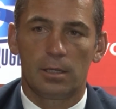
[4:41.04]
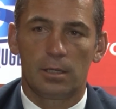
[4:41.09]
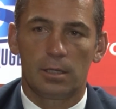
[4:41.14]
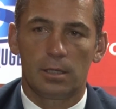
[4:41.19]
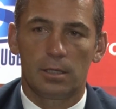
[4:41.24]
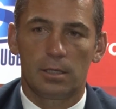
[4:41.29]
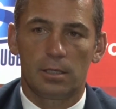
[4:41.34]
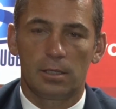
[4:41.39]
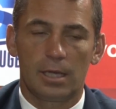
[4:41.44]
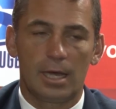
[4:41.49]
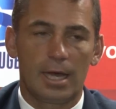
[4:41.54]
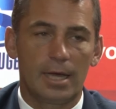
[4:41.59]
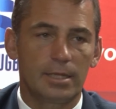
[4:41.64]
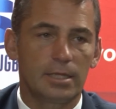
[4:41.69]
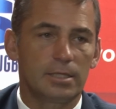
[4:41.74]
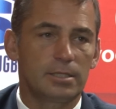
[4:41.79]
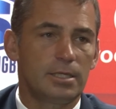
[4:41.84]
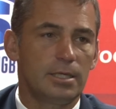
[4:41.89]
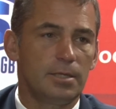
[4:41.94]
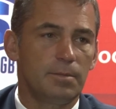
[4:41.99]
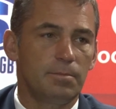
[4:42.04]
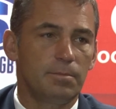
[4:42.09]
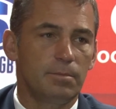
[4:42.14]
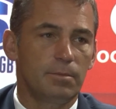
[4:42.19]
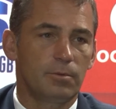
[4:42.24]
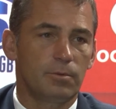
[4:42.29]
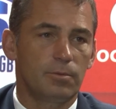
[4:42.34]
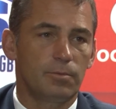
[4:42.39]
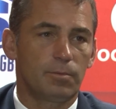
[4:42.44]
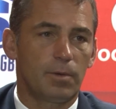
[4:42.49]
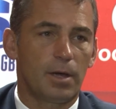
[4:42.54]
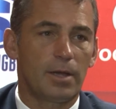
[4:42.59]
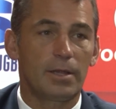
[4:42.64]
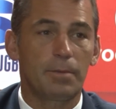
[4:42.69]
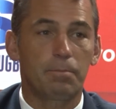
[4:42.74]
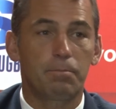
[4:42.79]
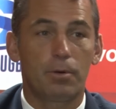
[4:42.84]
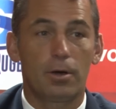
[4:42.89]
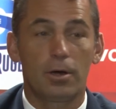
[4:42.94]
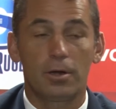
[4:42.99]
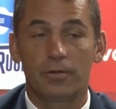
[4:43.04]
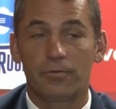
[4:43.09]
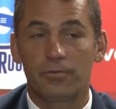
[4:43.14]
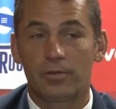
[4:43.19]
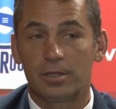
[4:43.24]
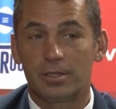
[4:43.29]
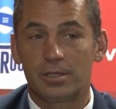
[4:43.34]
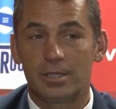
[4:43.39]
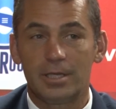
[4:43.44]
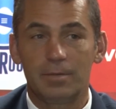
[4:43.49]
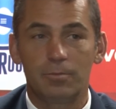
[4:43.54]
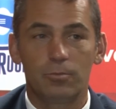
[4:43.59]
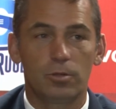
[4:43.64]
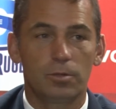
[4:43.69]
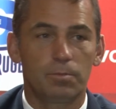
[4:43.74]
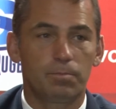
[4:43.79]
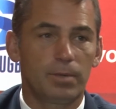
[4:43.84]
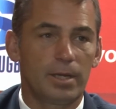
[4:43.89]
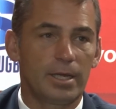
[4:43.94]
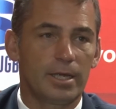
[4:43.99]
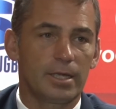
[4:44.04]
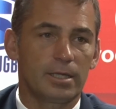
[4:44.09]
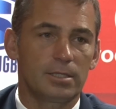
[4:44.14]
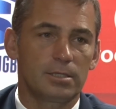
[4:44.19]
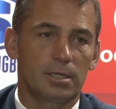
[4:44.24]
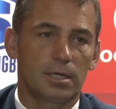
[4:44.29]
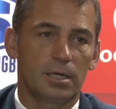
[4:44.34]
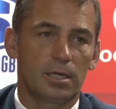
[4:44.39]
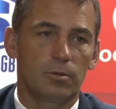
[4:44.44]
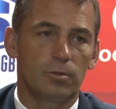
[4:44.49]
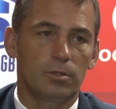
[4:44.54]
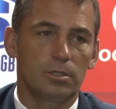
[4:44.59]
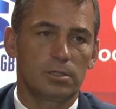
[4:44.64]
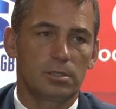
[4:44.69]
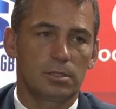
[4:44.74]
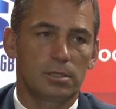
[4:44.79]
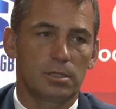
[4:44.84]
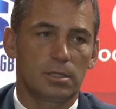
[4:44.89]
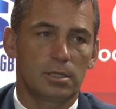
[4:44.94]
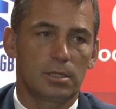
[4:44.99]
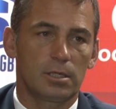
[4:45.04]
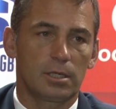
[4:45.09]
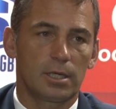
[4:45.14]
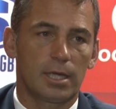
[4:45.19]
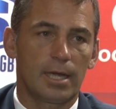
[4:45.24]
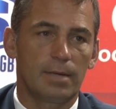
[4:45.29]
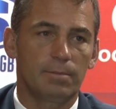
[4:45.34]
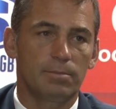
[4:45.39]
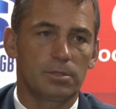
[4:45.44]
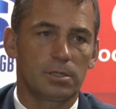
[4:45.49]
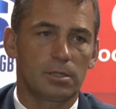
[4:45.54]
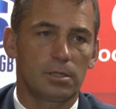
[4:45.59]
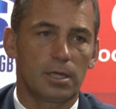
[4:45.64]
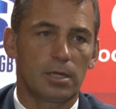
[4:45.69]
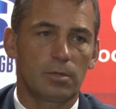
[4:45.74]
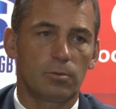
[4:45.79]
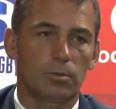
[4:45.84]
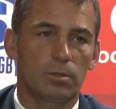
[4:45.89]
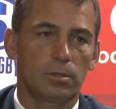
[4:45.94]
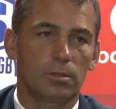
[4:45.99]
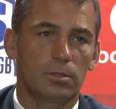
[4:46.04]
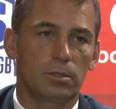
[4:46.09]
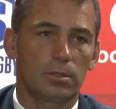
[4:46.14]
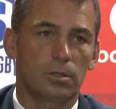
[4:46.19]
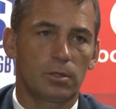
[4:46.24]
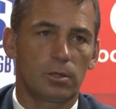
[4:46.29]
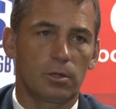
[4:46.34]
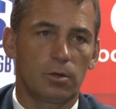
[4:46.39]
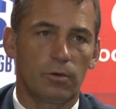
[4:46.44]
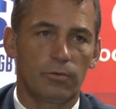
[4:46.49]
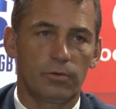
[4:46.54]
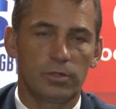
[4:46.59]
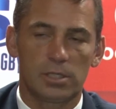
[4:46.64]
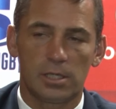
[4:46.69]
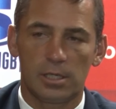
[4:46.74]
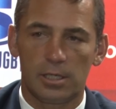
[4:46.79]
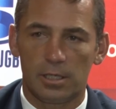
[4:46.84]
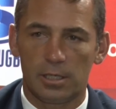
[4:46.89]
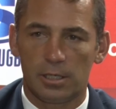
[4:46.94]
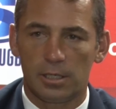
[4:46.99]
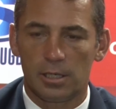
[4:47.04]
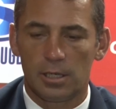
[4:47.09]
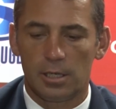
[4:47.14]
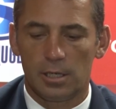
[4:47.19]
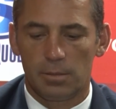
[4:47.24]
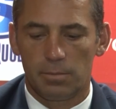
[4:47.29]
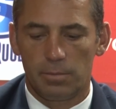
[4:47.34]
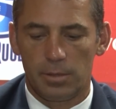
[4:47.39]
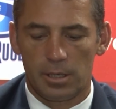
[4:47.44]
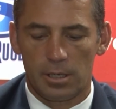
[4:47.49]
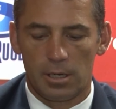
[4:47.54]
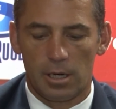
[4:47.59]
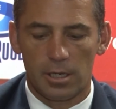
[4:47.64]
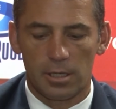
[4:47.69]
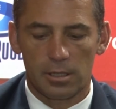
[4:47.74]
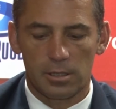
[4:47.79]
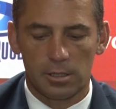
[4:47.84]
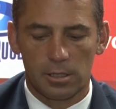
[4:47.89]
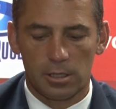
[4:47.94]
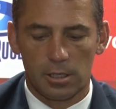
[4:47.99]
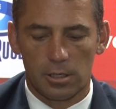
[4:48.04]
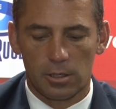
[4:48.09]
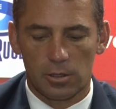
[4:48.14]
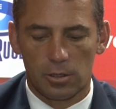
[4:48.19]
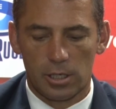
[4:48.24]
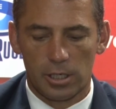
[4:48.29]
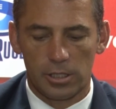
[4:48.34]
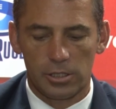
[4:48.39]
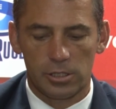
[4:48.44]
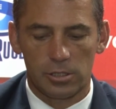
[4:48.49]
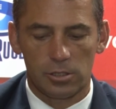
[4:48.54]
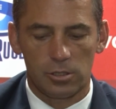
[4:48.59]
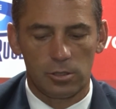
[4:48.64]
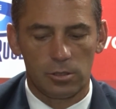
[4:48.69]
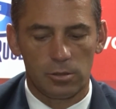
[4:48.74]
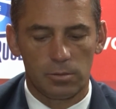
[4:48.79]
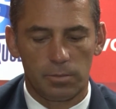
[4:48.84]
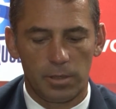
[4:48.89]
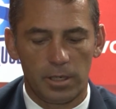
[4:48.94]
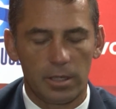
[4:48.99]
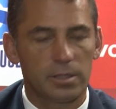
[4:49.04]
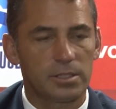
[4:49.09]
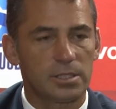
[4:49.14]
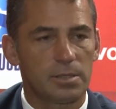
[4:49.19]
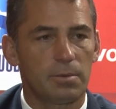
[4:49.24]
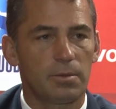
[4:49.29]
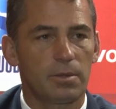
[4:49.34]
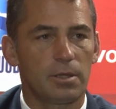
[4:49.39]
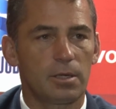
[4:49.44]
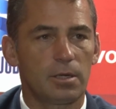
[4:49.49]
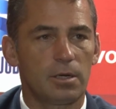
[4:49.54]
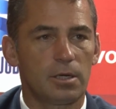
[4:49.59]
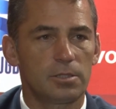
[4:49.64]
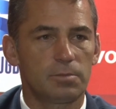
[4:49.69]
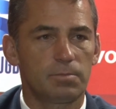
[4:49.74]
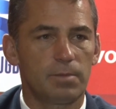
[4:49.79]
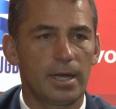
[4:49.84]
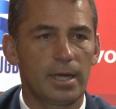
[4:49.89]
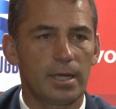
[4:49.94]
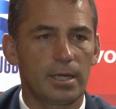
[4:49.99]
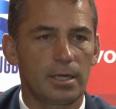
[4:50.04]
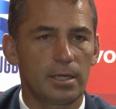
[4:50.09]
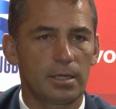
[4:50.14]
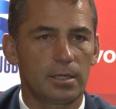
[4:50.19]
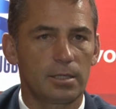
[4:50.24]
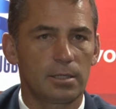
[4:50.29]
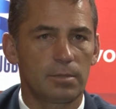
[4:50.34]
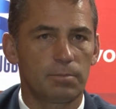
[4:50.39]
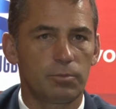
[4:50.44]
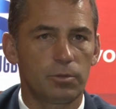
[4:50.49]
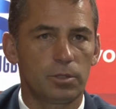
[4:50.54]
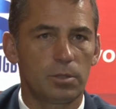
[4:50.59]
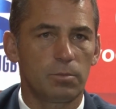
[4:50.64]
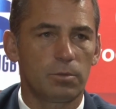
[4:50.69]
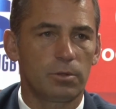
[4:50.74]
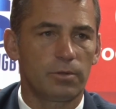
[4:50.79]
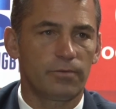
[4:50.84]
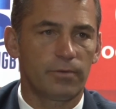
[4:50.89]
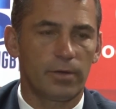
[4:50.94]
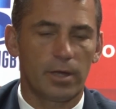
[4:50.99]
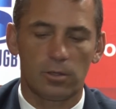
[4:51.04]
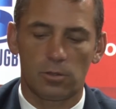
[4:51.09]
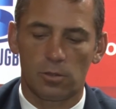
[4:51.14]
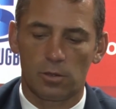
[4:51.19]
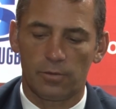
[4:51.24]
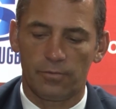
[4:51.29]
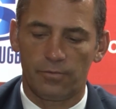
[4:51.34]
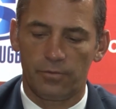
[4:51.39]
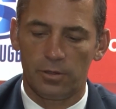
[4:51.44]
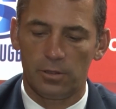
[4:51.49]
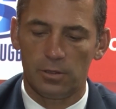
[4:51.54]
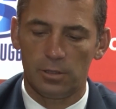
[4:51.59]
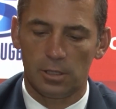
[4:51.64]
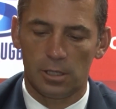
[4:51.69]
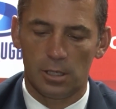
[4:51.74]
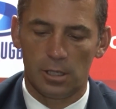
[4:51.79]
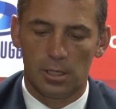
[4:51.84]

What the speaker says: the other part of the team will play against Griquas in a game, so that will obviously be an ideal occasion to bring some of the guys back and put them out on the field